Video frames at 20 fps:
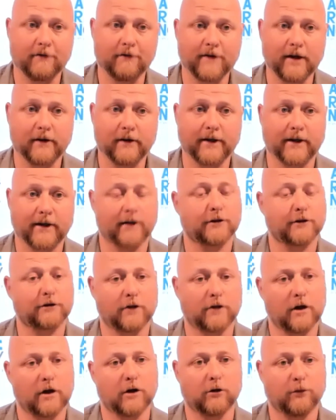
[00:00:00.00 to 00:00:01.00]
feeling a
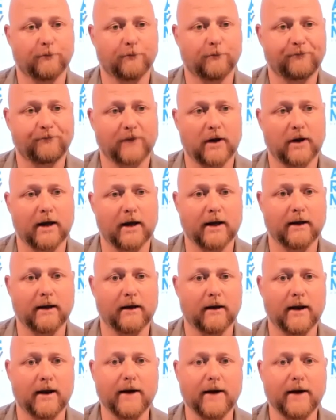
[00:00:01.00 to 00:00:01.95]
struggle. And